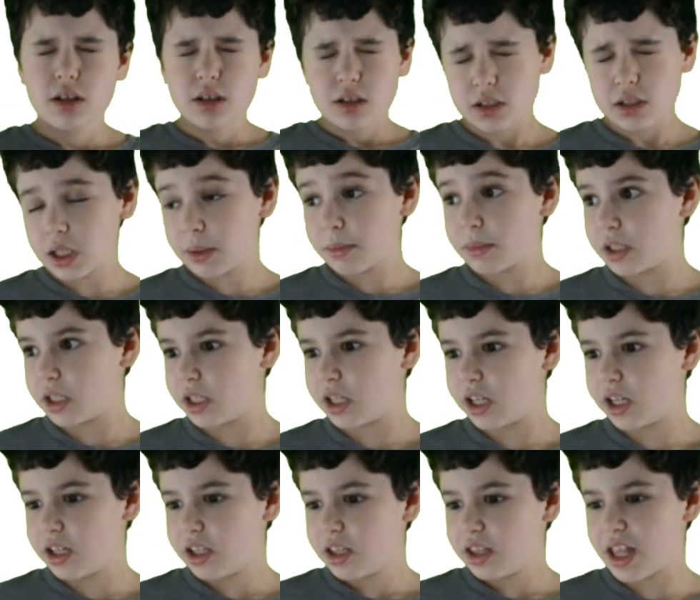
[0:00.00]

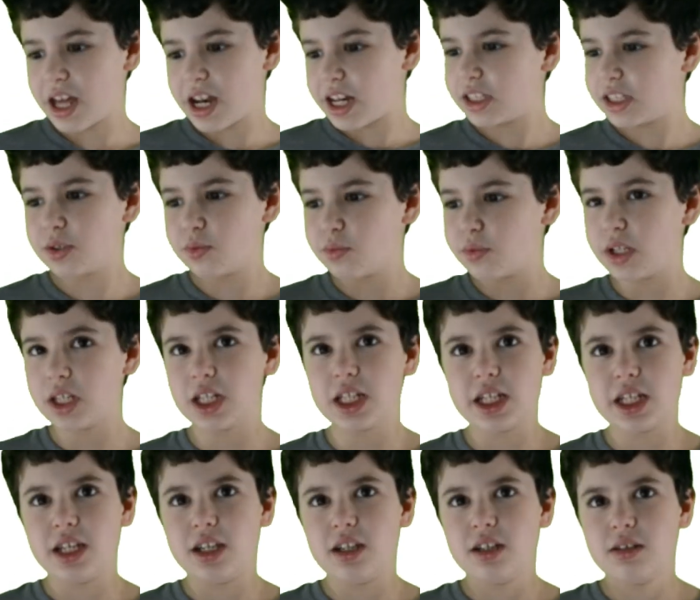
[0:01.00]
something that isn't
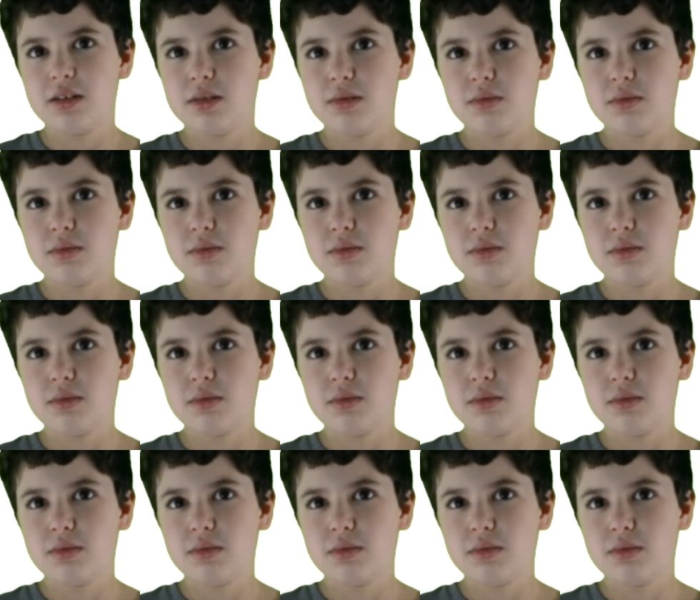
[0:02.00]
really